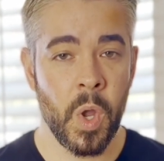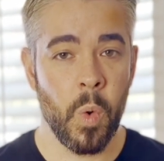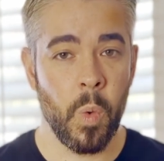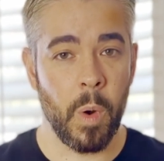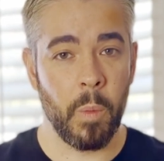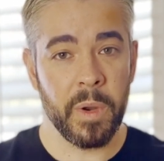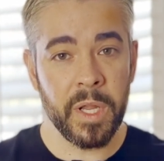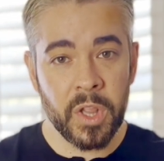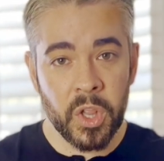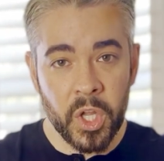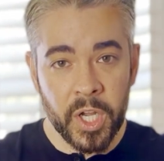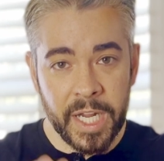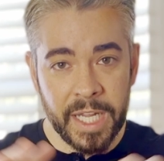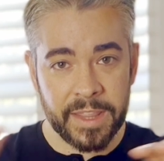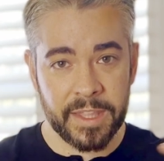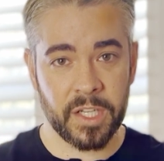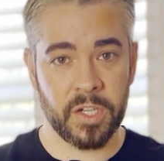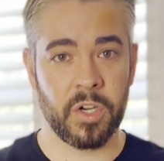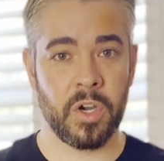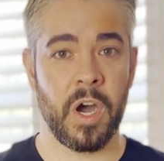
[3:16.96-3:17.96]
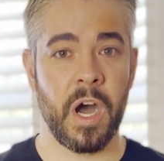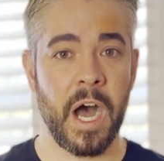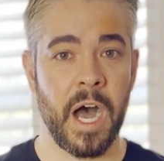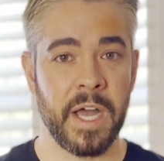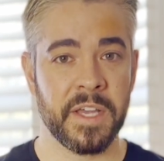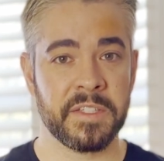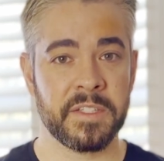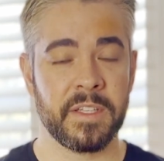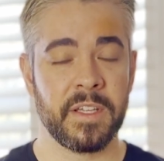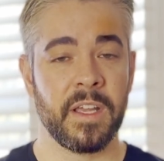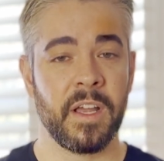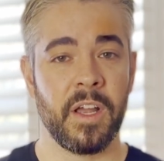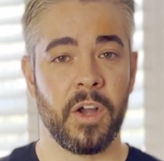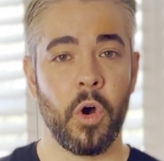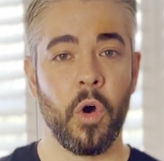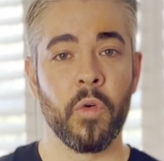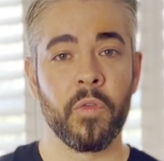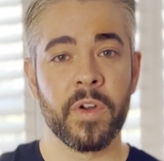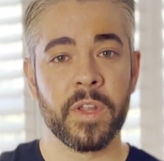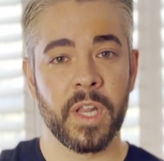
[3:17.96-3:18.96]
When we look at the cost
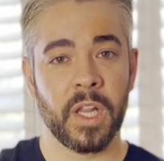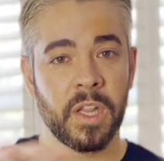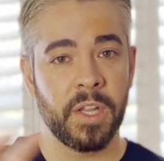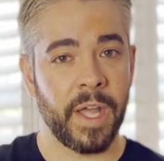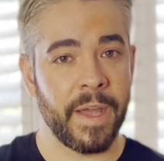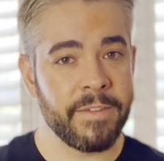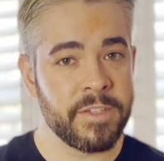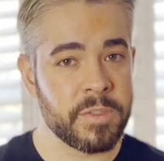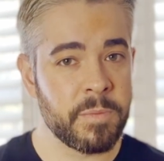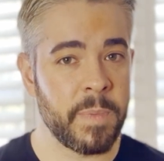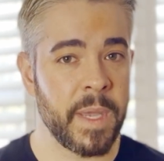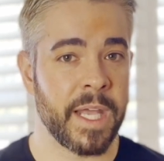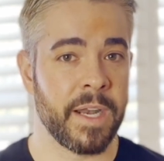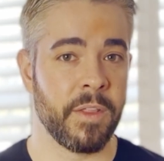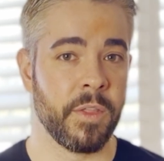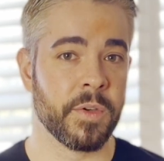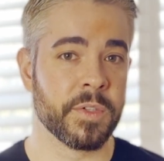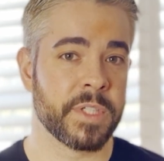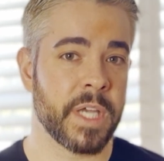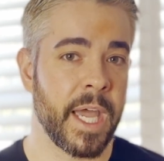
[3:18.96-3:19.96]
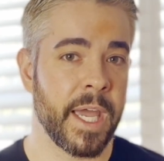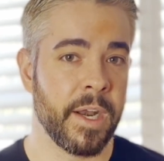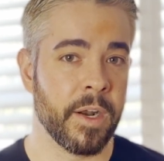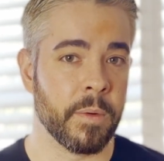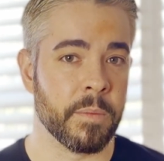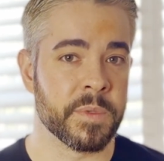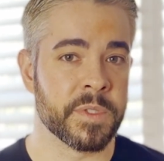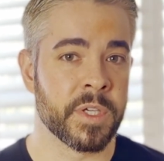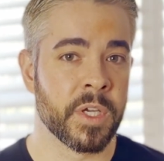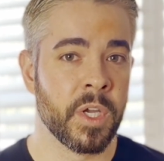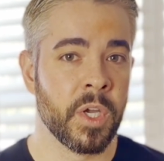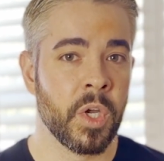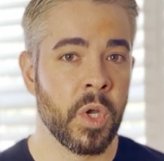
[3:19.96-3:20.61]
over the lifespan of those items,